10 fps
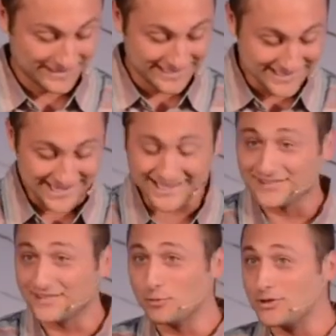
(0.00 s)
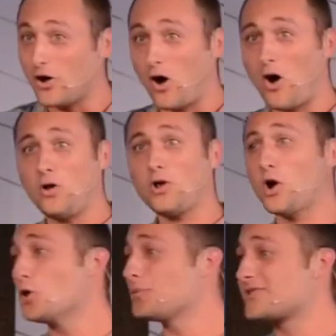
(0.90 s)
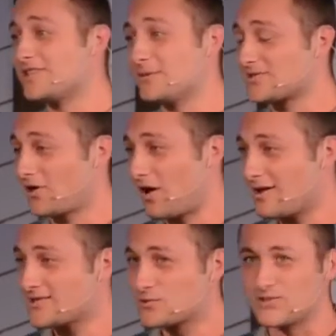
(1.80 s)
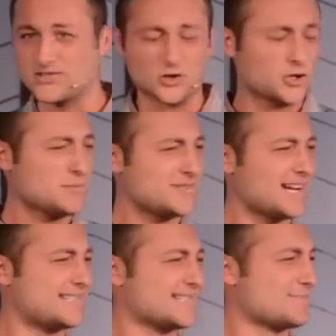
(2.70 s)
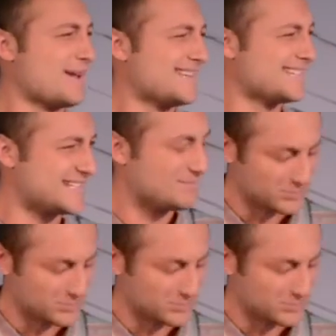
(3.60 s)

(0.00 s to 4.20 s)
And secondly, when all hope seems lost, when circumstances may seem